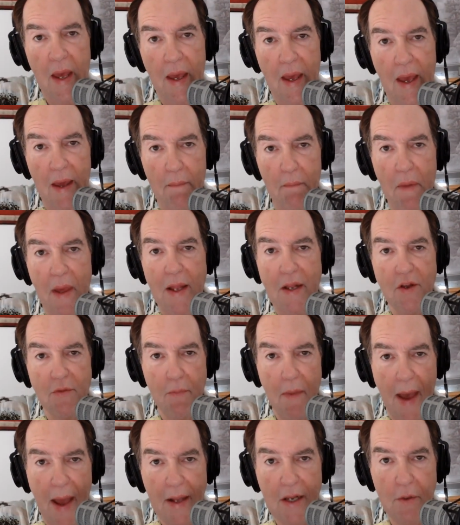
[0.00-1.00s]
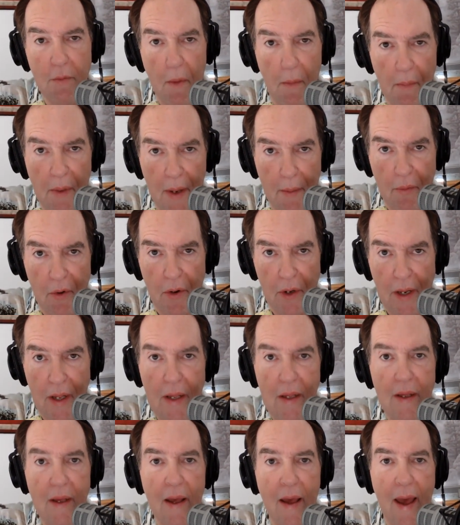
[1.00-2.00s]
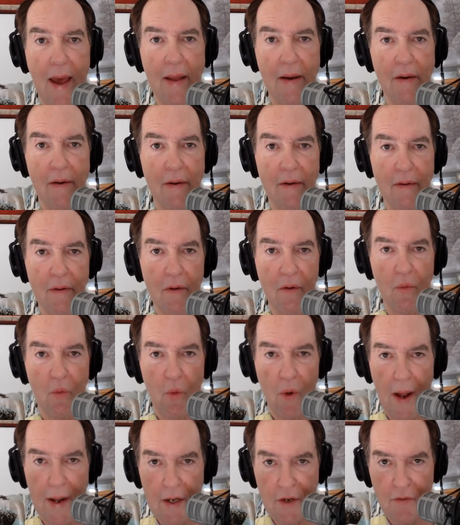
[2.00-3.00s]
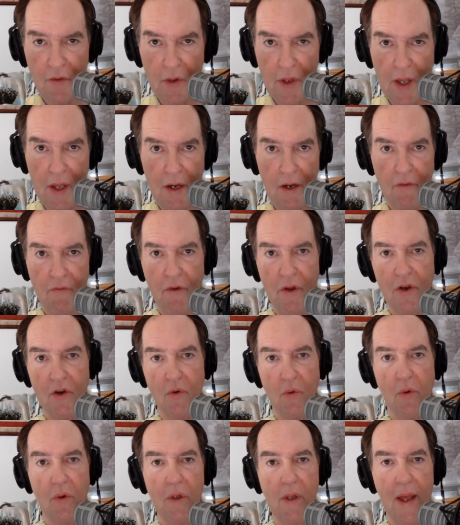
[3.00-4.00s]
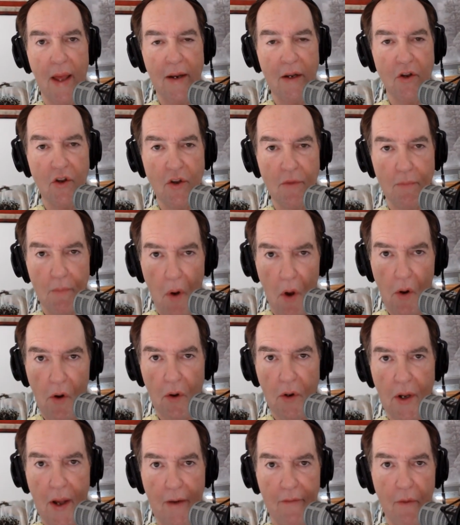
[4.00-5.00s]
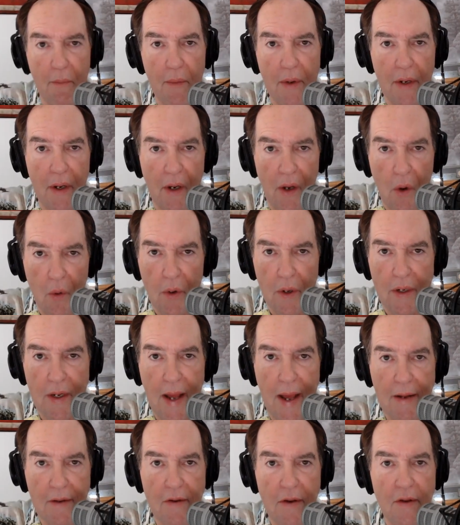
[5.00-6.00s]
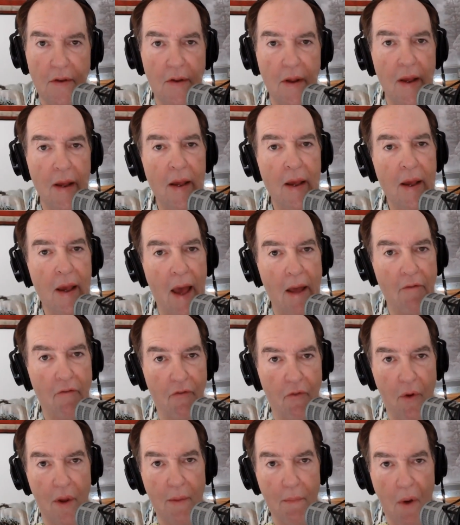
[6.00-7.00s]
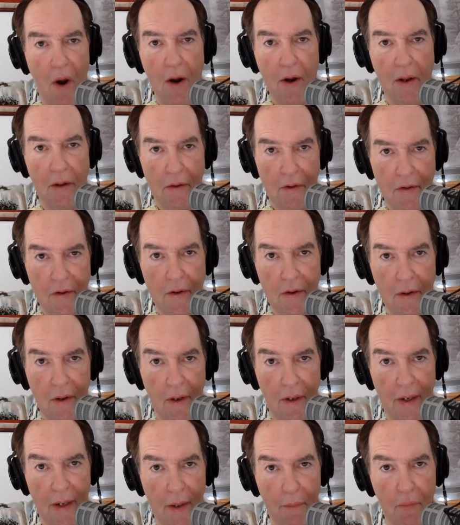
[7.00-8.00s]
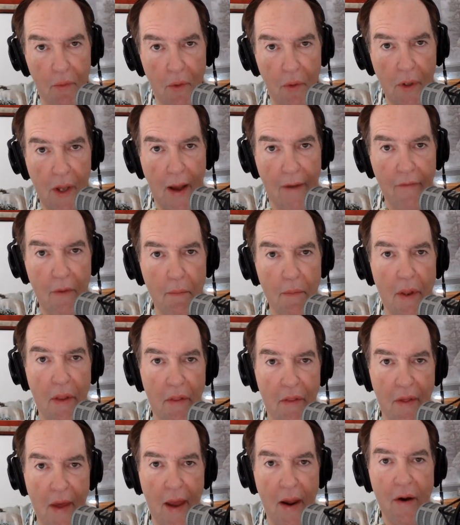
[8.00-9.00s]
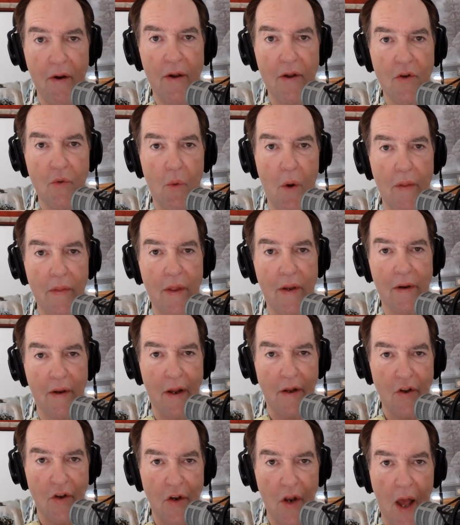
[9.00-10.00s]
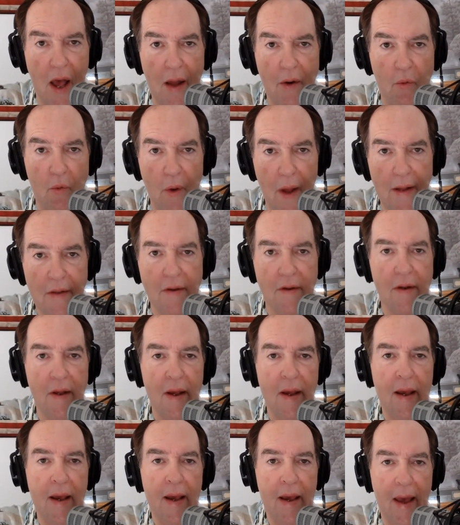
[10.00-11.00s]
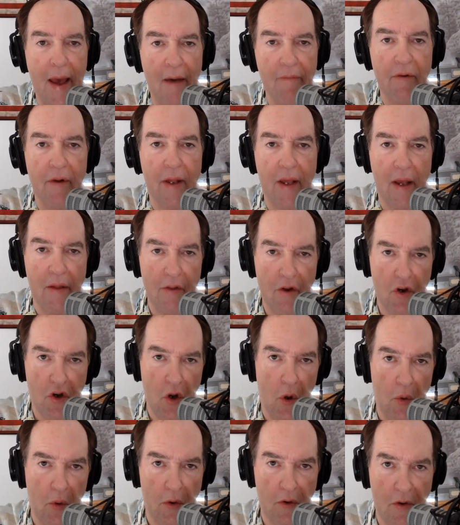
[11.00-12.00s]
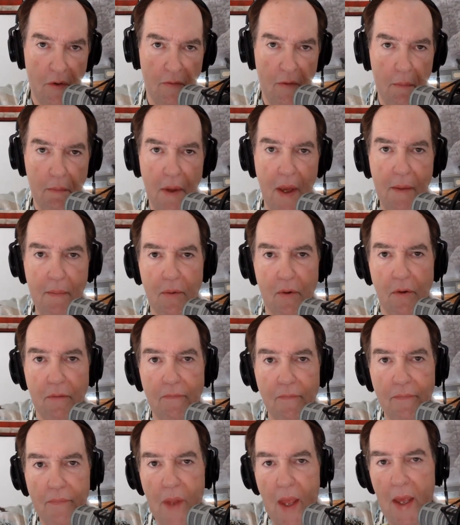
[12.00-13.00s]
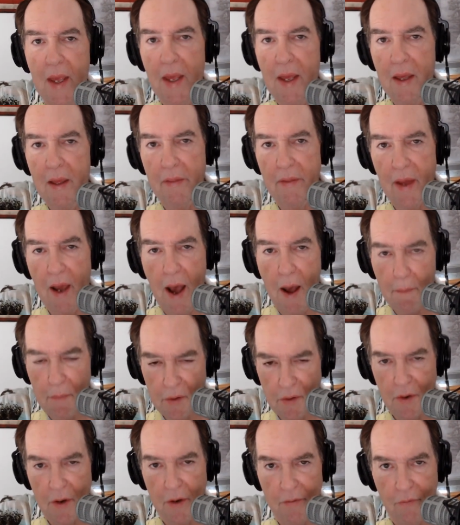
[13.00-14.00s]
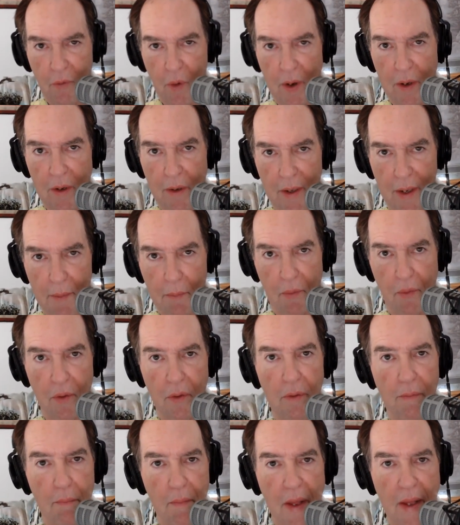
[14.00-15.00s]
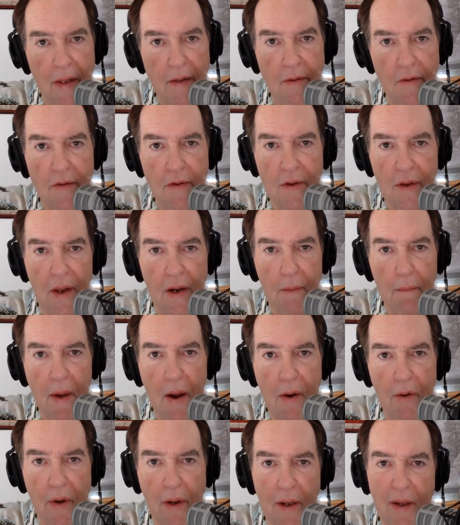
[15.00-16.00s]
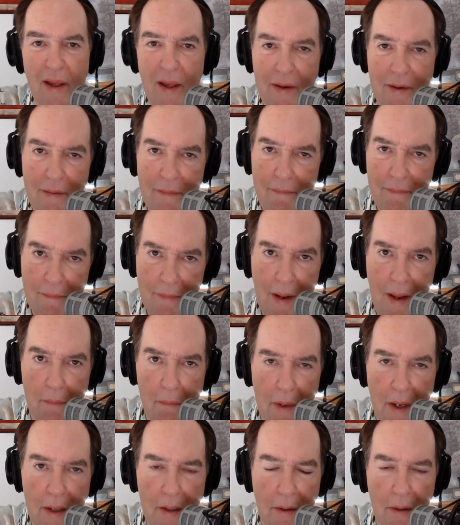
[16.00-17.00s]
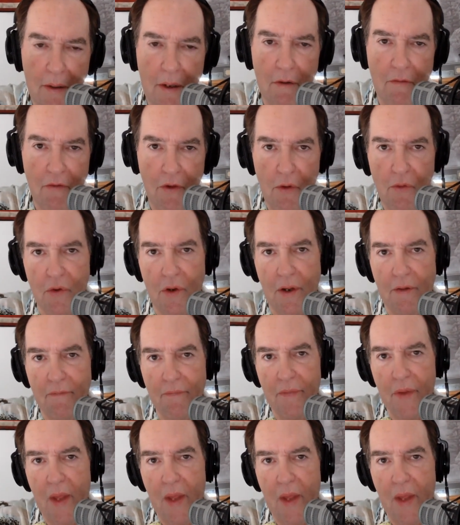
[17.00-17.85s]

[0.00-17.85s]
It means maximum liberty and rights for the individual and a smaller government, lower taxes, and free markets. A liberal government there is one that does not rest heavily on the shoulders of the people. The opposite of what liberal means in America. It can be a little confusing.